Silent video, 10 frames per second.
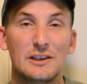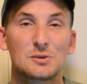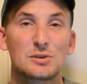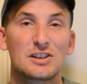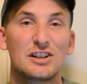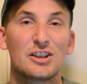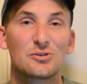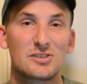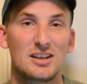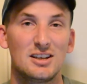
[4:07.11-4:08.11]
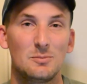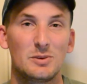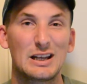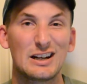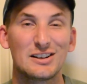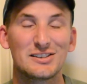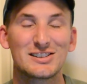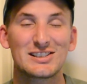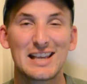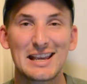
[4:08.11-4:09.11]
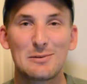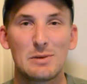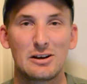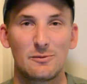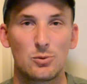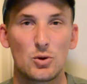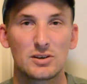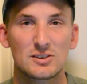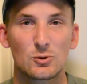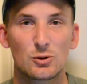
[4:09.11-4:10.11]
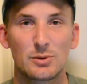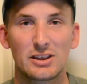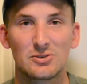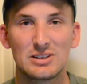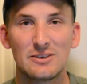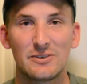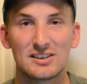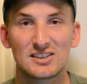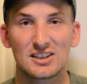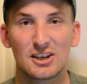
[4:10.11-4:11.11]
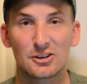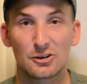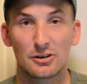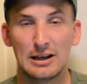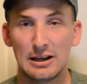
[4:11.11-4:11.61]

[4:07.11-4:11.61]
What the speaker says: This was another team that had an insane amount of points scored by their defense and kicker,